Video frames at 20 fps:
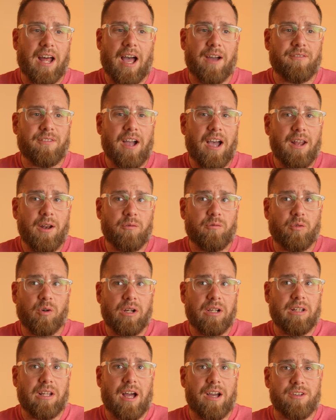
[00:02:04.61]
I've kind of
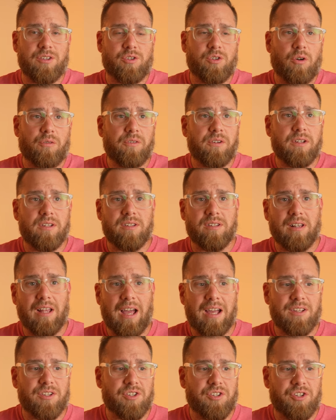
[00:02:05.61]
realized over this
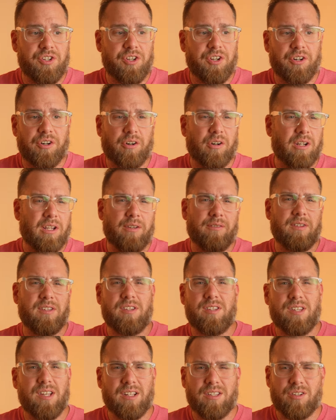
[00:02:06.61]
last year or even
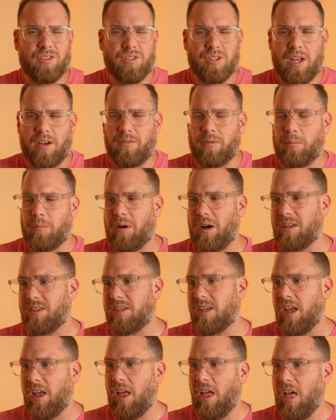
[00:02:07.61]
6 or 7 months
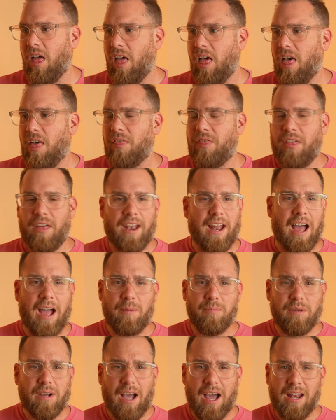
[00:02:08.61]
that
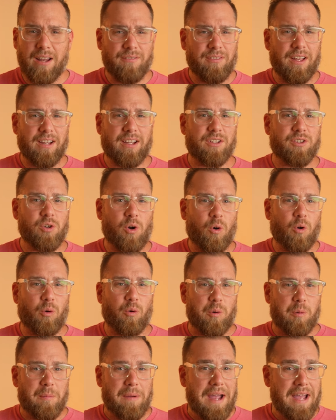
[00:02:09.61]
I'm kind of like a total
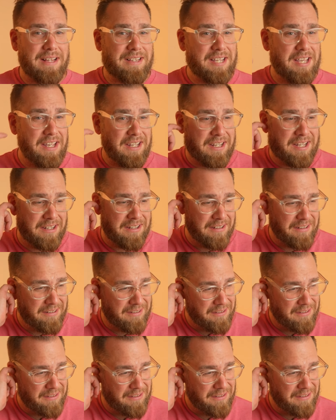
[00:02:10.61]
romantic.